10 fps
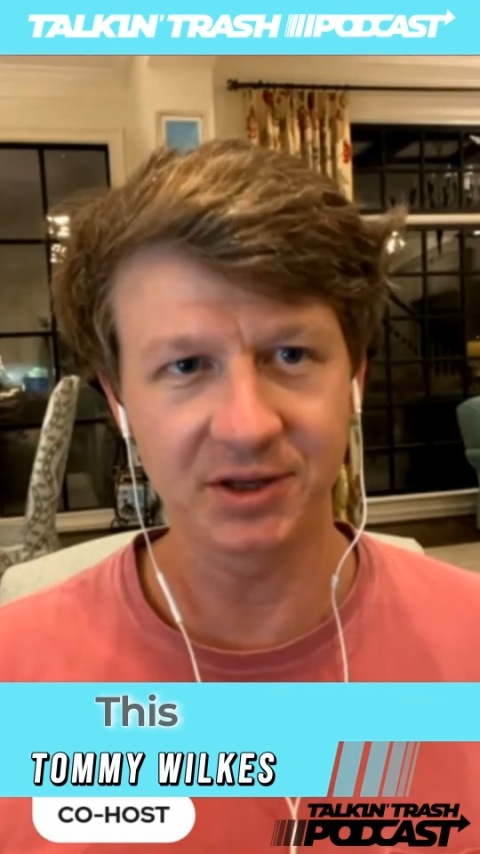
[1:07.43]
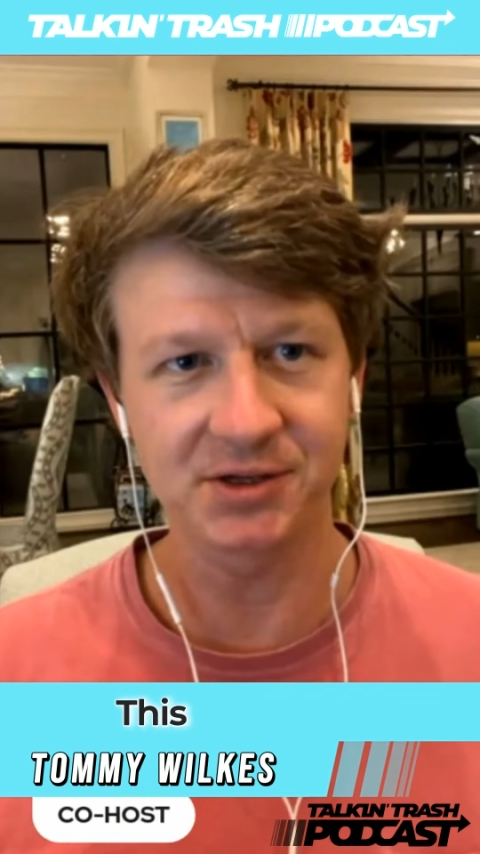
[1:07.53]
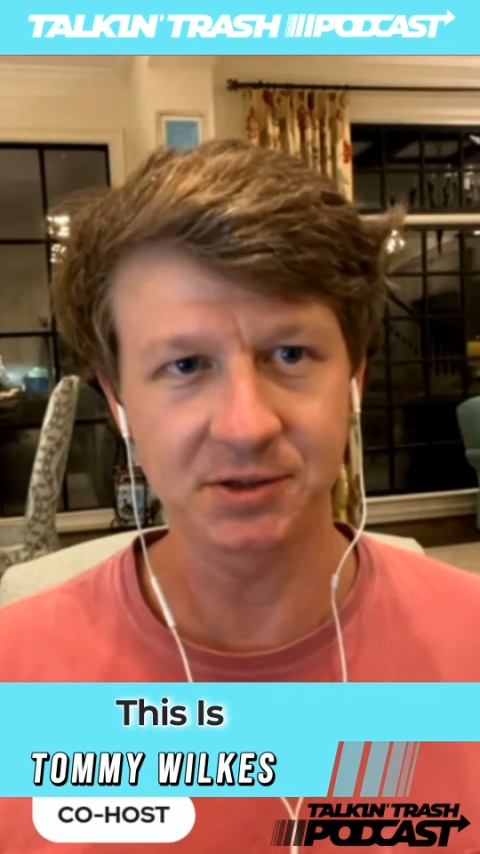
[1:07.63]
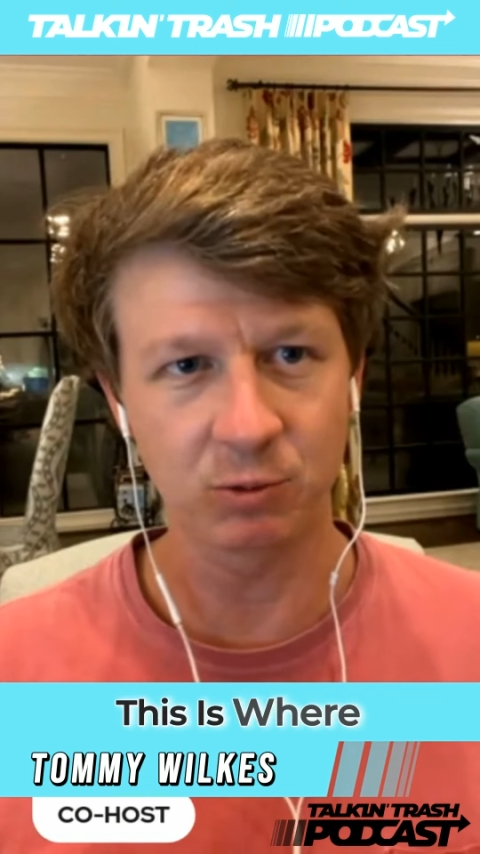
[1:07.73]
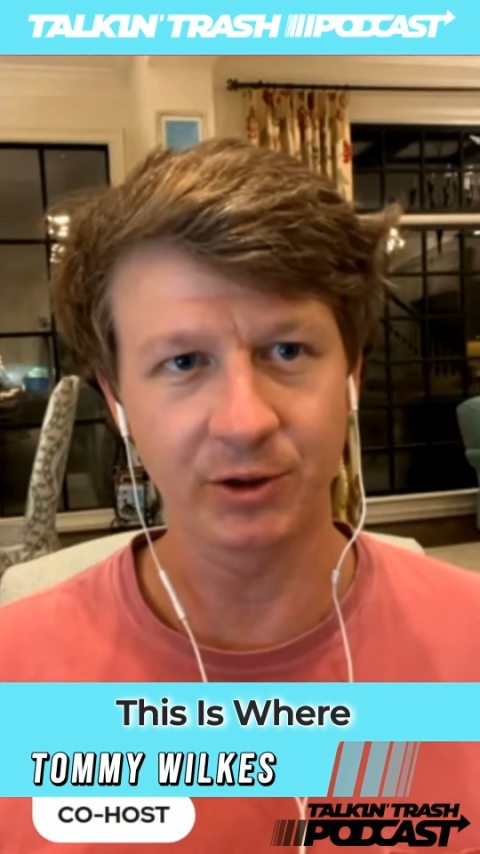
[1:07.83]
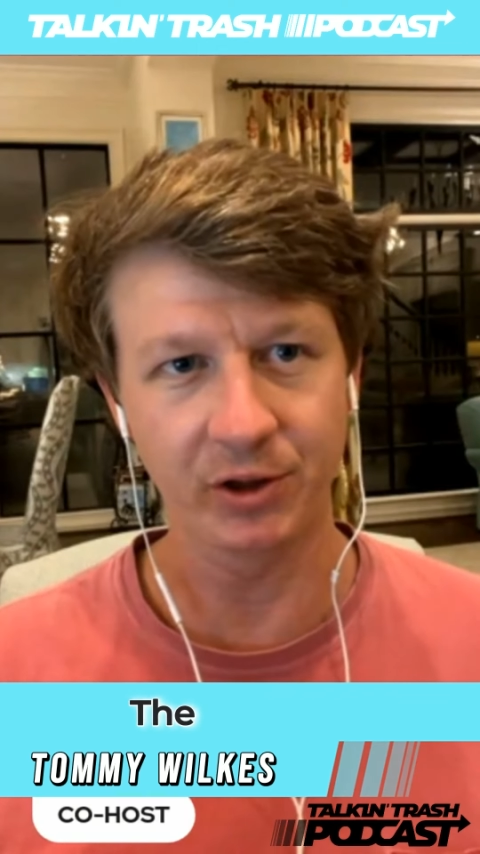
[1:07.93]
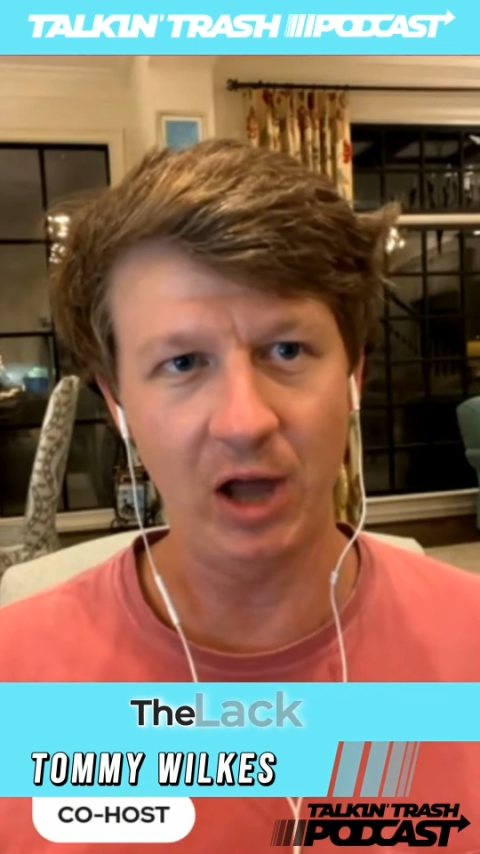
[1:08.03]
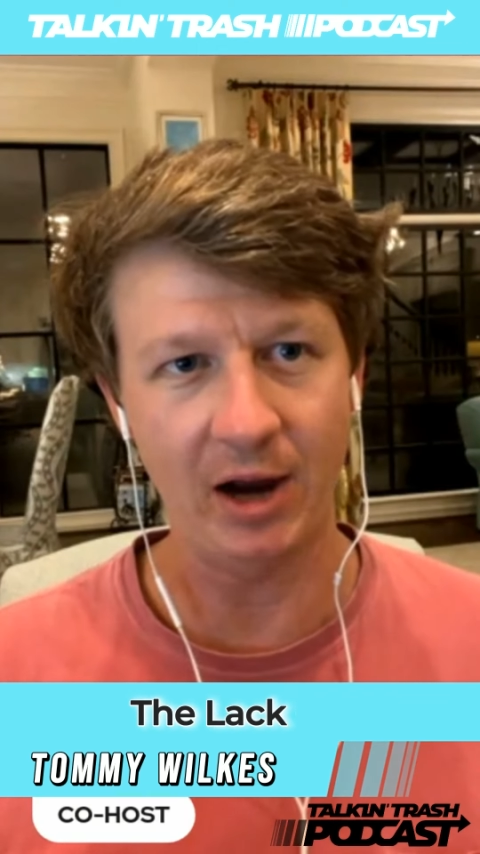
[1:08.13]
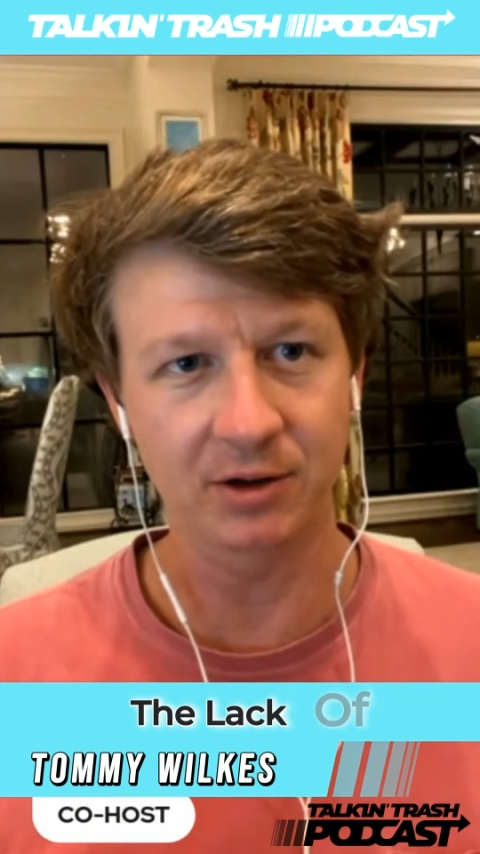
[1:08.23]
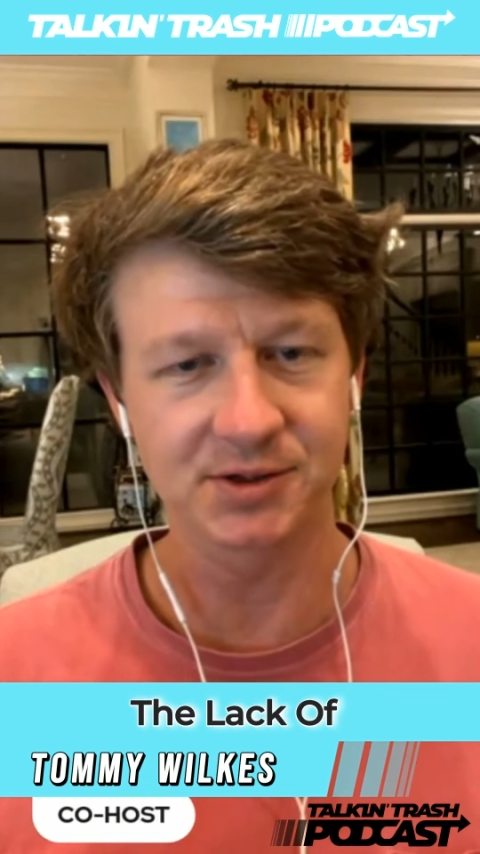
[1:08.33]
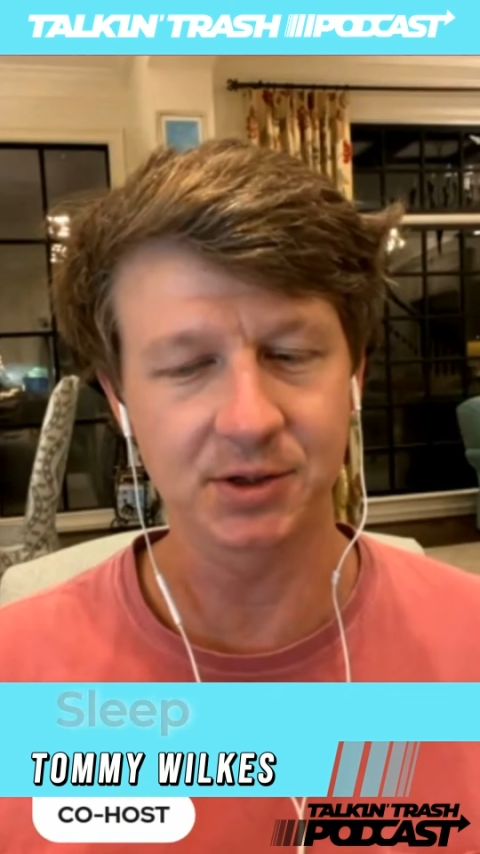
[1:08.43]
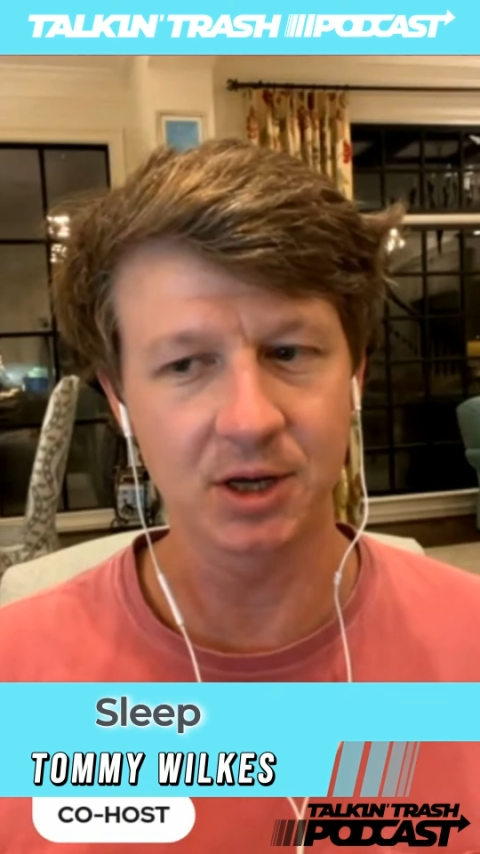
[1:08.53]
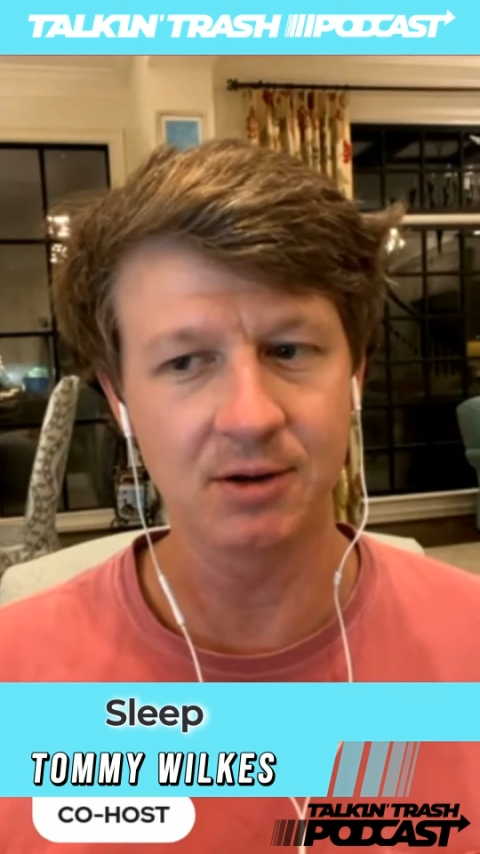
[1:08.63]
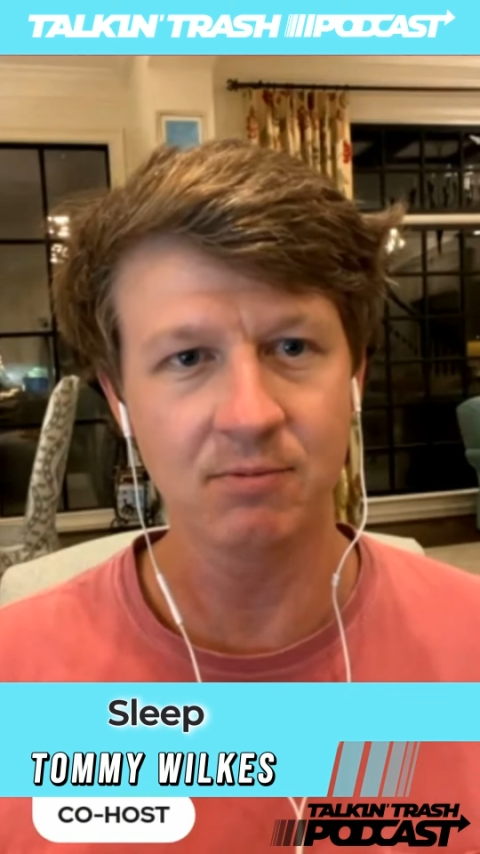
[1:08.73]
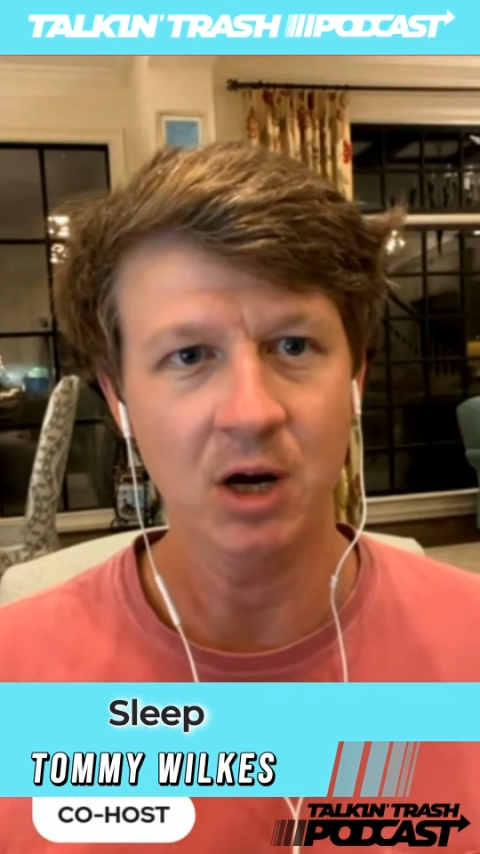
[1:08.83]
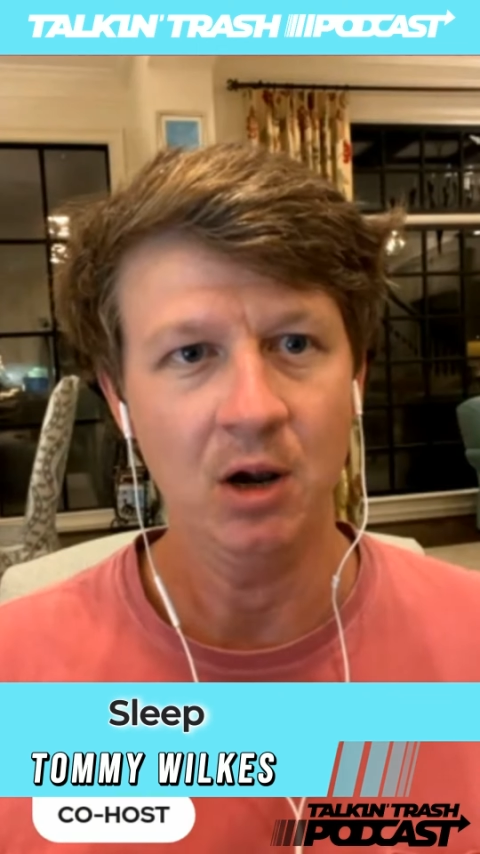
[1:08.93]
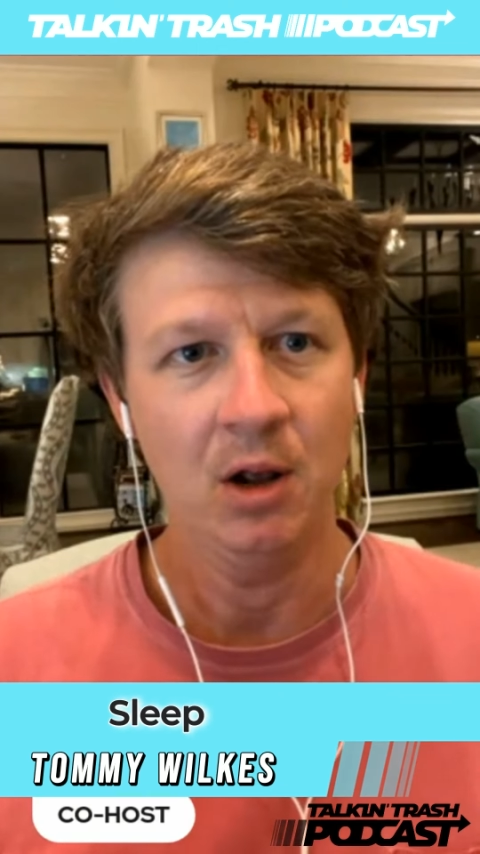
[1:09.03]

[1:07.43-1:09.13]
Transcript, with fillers: this is where the lack of sleep